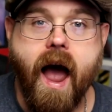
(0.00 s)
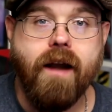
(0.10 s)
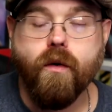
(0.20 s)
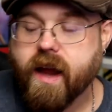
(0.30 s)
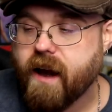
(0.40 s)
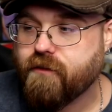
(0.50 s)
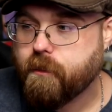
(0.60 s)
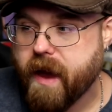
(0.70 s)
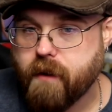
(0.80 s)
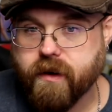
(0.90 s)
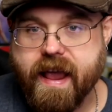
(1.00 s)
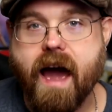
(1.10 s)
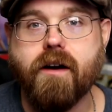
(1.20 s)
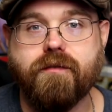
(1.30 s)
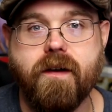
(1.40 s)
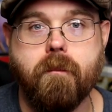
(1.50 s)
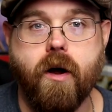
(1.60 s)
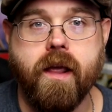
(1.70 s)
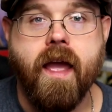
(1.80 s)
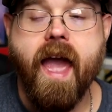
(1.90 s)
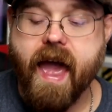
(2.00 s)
I don't care if you pay with counterfeit money.